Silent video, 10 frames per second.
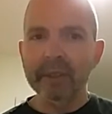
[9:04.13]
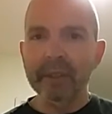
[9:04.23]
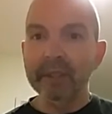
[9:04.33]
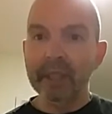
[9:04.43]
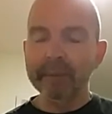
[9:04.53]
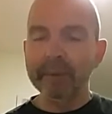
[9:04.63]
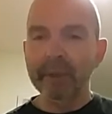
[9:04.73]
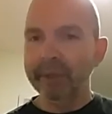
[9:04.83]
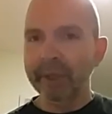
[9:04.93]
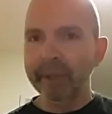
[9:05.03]
It's an
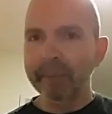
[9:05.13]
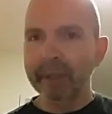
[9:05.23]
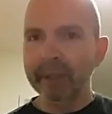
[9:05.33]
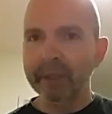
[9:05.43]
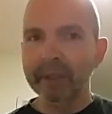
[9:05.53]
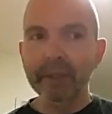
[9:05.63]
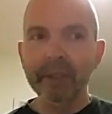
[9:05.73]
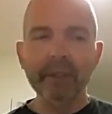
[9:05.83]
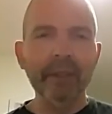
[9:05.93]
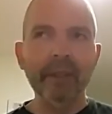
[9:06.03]
absolute nightmare.
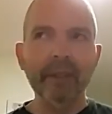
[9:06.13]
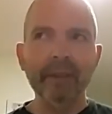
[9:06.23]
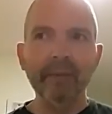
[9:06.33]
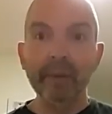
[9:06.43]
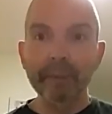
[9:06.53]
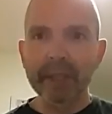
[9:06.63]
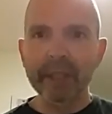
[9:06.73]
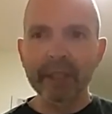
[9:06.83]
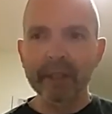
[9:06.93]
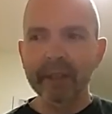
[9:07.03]
For
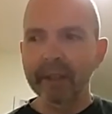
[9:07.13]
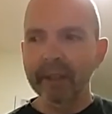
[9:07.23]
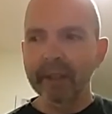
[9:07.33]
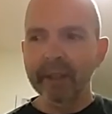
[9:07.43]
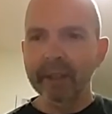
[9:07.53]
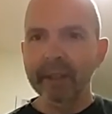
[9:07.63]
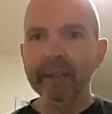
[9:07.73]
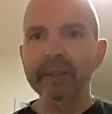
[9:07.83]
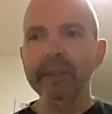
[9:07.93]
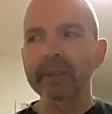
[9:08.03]
me,
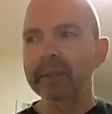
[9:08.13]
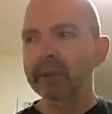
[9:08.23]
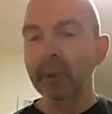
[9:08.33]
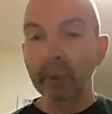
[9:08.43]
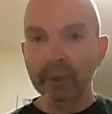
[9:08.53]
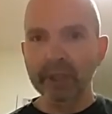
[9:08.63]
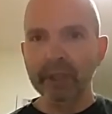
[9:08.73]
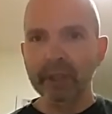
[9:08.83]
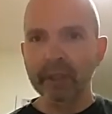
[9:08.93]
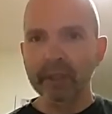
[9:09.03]
it's
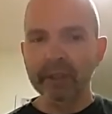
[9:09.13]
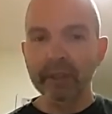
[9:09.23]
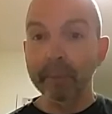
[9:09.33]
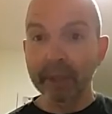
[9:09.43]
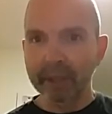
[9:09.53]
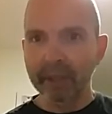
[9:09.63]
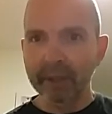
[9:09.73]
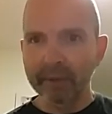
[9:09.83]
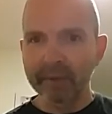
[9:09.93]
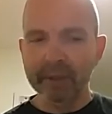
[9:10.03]
torture to buy
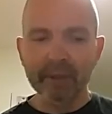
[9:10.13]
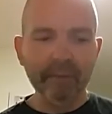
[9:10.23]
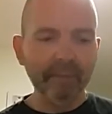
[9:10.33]
clothes.